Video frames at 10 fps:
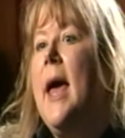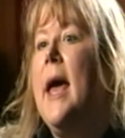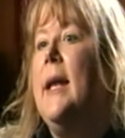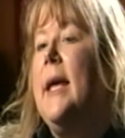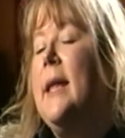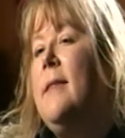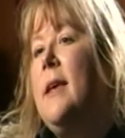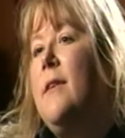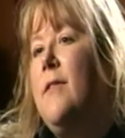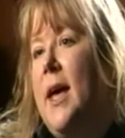And in the
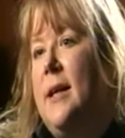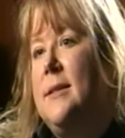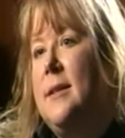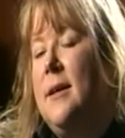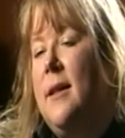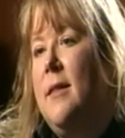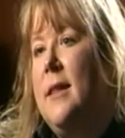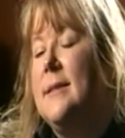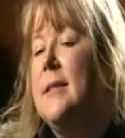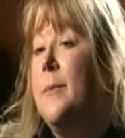event
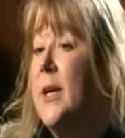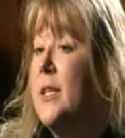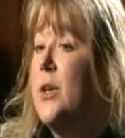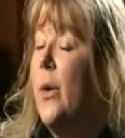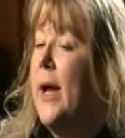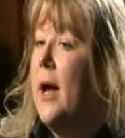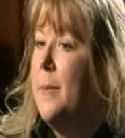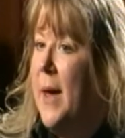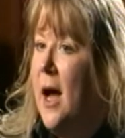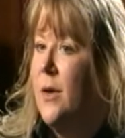that something is going out of
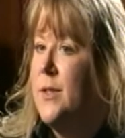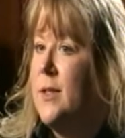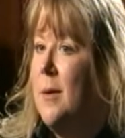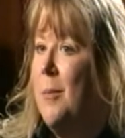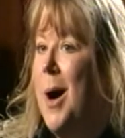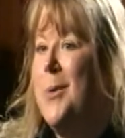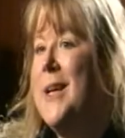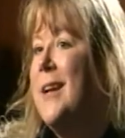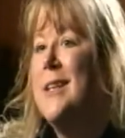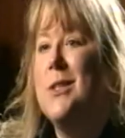bounds, mom or
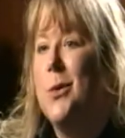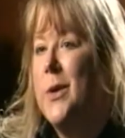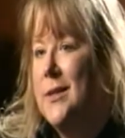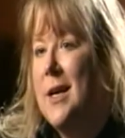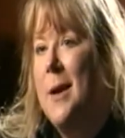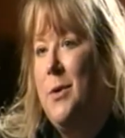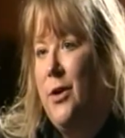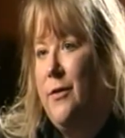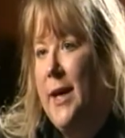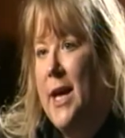dad gets a real time
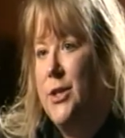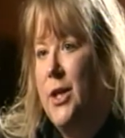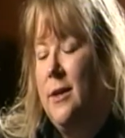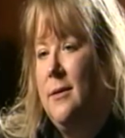notification.